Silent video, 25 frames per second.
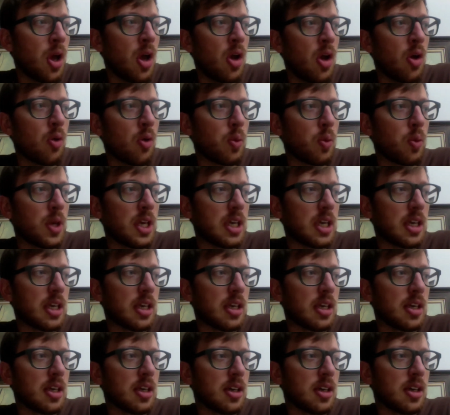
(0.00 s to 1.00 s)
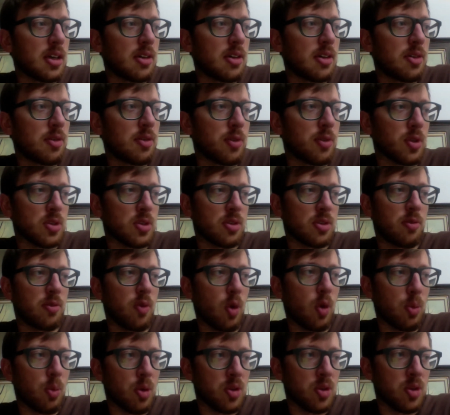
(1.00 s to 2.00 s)
we, first and
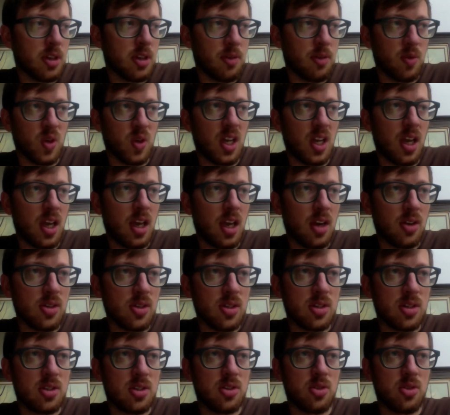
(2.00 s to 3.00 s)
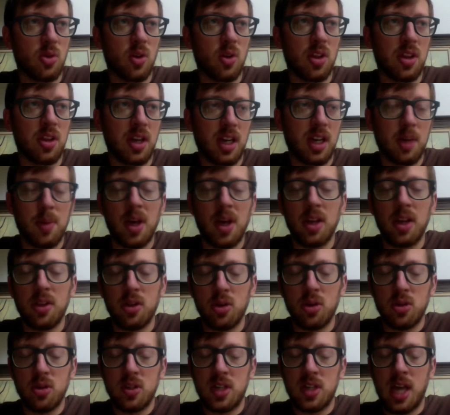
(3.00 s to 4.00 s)
foremost, every day are just sort of thinking about
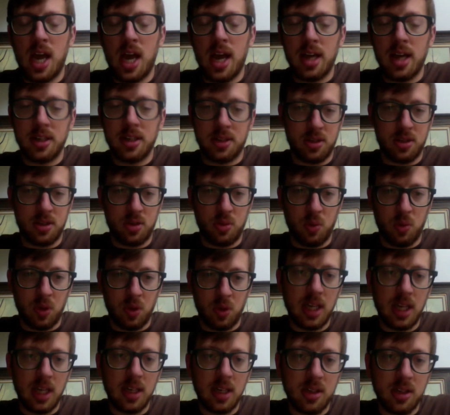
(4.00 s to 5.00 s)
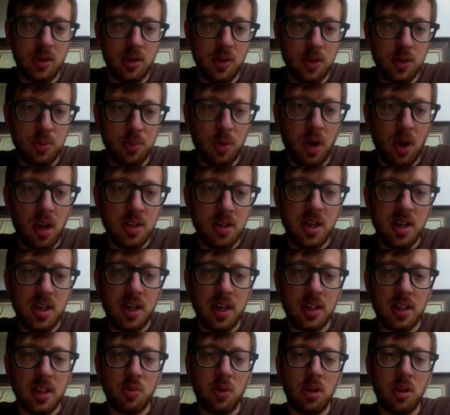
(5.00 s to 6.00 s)
those tasks related to those
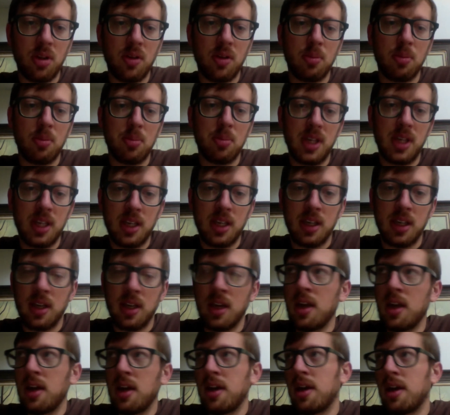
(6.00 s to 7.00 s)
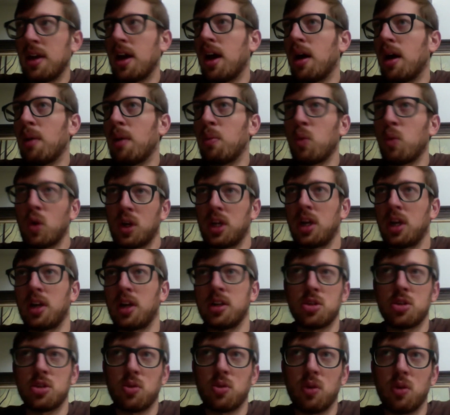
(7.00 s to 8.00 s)
projects, whether it be working on
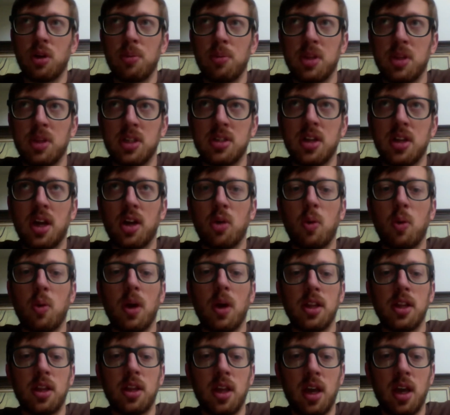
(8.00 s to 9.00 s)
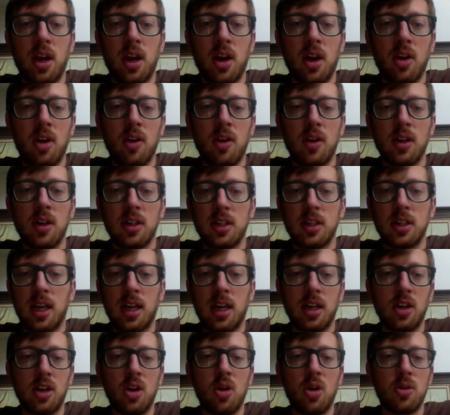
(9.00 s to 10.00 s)
a script that's not quite there and
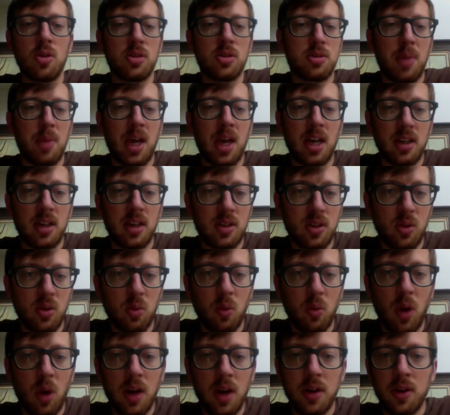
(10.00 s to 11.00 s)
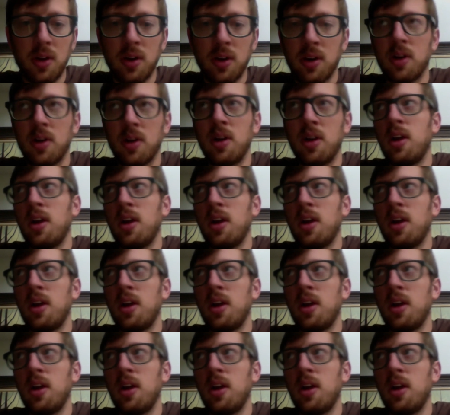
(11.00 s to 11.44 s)
getting notes back to the writer,